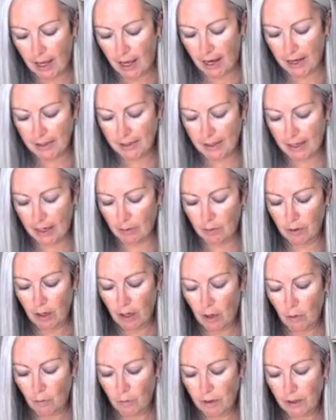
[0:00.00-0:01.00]
And again,
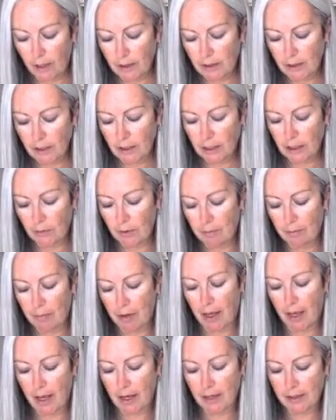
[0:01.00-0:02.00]
we're going to glue in
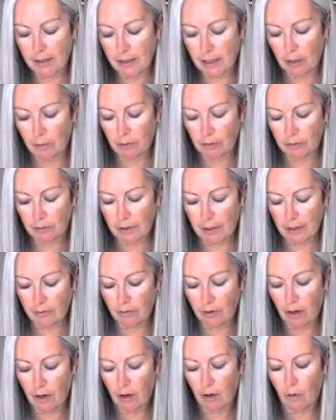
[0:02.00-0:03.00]
pairs, so we'll
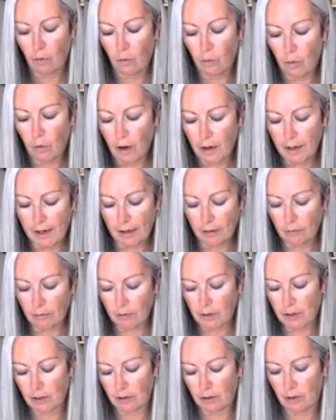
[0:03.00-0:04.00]
leave one
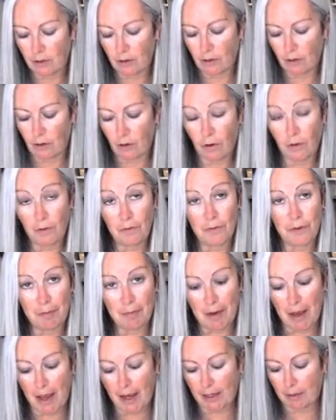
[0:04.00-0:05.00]
out of the
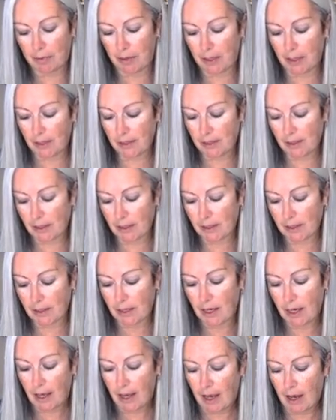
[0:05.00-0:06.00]
back
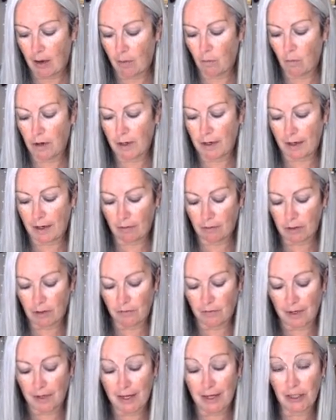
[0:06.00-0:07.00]
pieces and one out
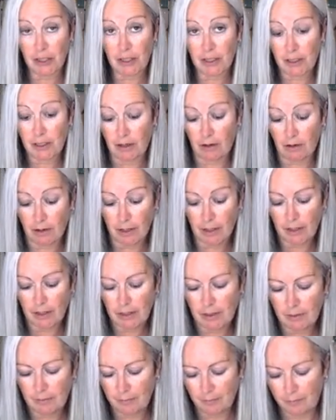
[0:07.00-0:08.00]
of each
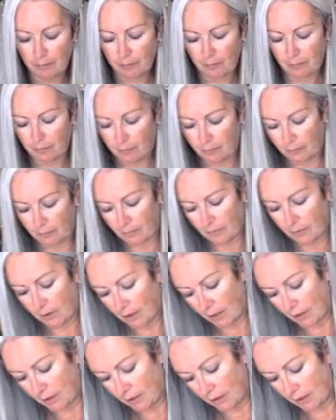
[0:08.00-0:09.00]
side,
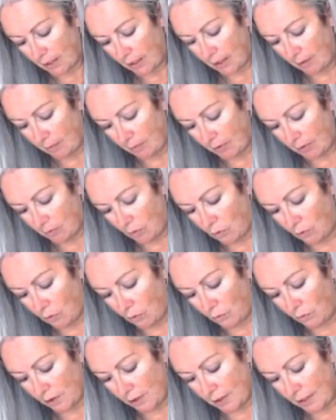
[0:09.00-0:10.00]
to keep them all the